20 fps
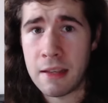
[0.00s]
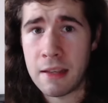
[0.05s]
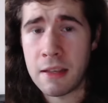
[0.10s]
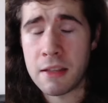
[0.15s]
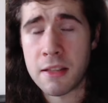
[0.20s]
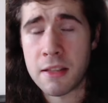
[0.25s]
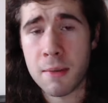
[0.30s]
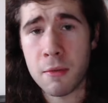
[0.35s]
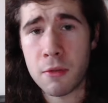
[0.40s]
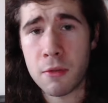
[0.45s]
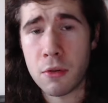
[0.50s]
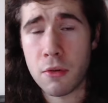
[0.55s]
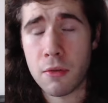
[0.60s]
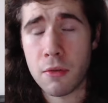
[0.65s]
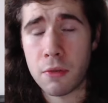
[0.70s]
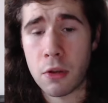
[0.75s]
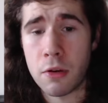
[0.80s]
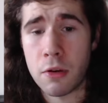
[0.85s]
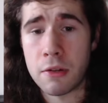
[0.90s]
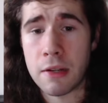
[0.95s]
Some of you who have
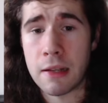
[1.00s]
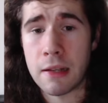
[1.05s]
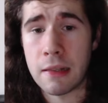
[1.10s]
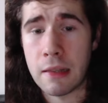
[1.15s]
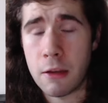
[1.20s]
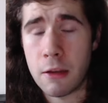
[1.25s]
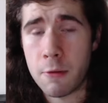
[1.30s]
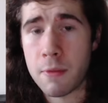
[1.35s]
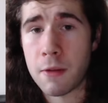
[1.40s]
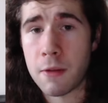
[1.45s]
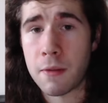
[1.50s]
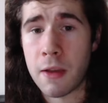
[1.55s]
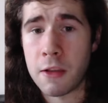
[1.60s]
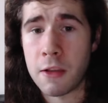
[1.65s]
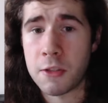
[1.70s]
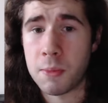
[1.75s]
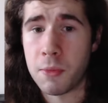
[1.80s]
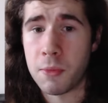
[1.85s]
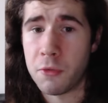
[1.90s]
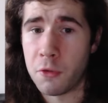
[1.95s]
learned a little bit of
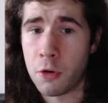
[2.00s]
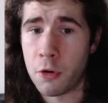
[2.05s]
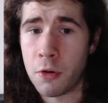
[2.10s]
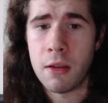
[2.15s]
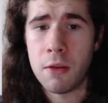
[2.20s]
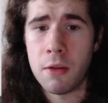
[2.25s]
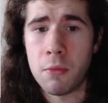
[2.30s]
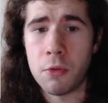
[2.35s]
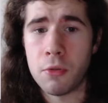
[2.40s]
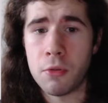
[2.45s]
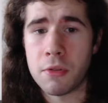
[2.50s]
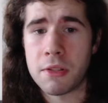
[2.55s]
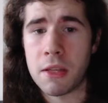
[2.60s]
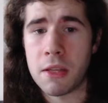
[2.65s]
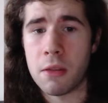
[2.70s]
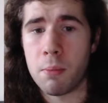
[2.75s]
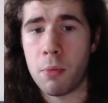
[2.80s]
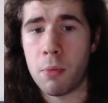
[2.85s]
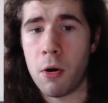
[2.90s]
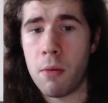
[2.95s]
kanji before will notice that
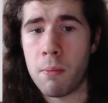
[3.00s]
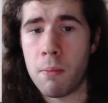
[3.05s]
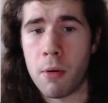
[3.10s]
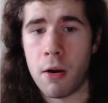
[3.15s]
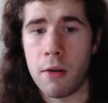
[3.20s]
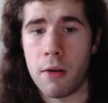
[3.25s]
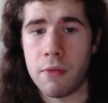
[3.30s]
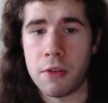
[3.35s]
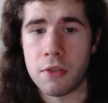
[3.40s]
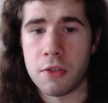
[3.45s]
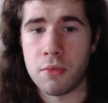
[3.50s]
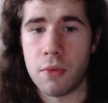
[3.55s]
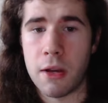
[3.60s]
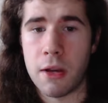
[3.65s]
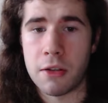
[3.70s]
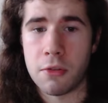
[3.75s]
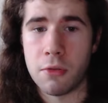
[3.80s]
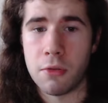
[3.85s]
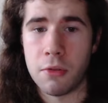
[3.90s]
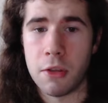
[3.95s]
the bottom part of this
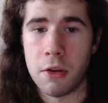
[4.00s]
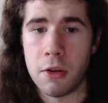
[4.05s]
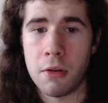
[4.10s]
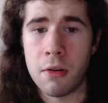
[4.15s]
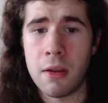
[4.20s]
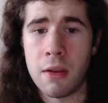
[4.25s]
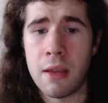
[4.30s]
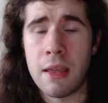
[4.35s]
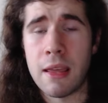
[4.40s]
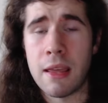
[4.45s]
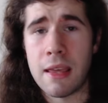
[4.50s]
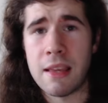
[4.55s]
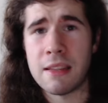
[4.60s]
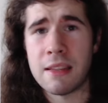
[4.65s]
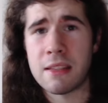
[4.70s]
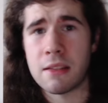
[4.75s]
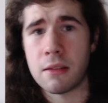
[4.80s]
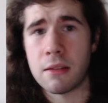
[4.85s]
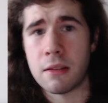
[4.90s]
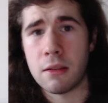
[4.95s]
radical here
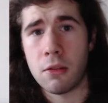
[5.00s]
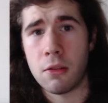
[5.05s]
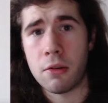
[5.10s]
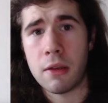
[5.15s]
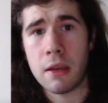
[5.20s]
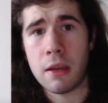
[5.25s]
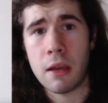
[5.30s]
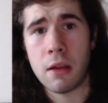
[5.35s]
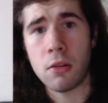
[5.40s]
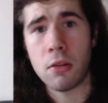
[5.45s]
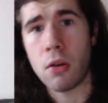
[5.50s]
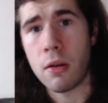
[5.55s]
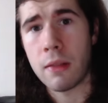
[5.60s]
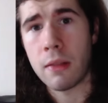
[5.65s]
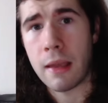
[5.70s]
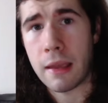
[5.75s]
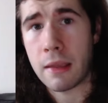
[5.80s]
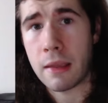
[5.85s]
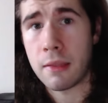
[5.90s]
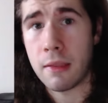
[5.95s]
is looking a lot
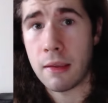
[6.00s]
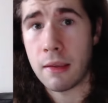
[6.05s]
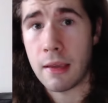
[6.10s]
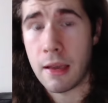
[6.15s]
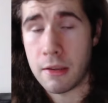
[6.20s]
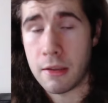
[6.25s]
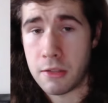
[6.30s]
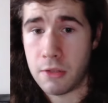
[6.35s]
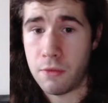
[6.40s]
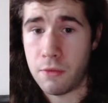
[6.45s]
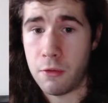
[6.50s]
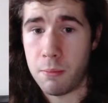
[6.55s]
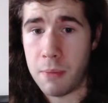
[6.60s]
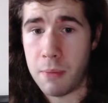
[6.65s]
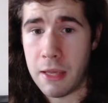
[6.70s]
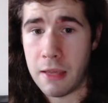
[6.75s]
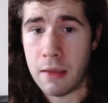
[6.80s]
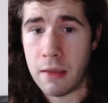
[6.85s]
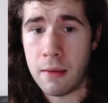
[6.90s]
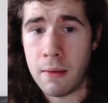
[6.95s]
like the kanji for
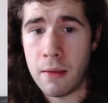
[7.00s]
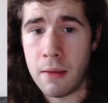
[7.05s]
big.